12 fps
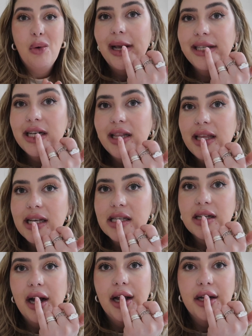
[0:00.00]
Basically, this
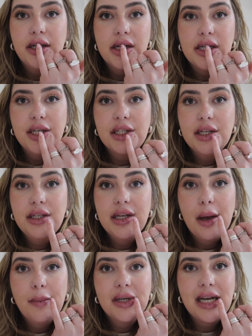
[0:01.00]
side just used to
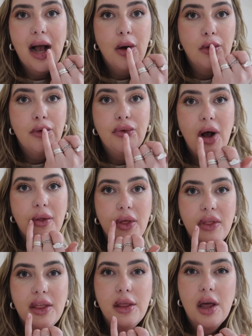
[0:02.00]
dip down further
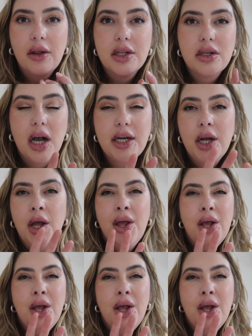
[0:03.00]
than the other side,